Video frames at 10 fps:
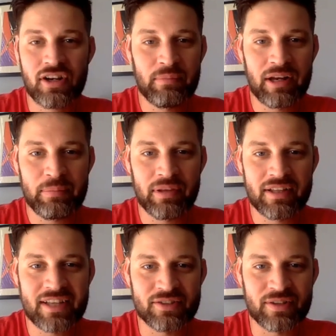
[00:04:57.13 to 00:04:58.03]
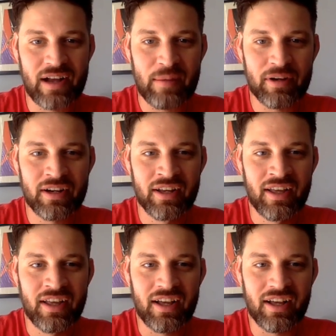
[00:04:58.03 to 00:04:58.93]
star Money Planes, Kelsey Grammer,
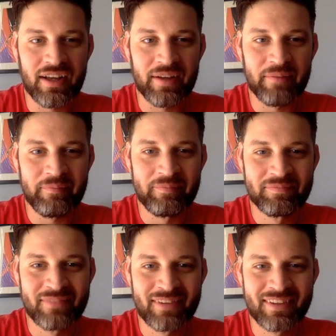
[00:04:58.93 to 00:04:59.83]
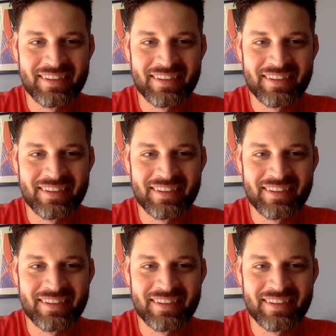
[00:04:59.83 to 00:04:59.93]
and it um, stars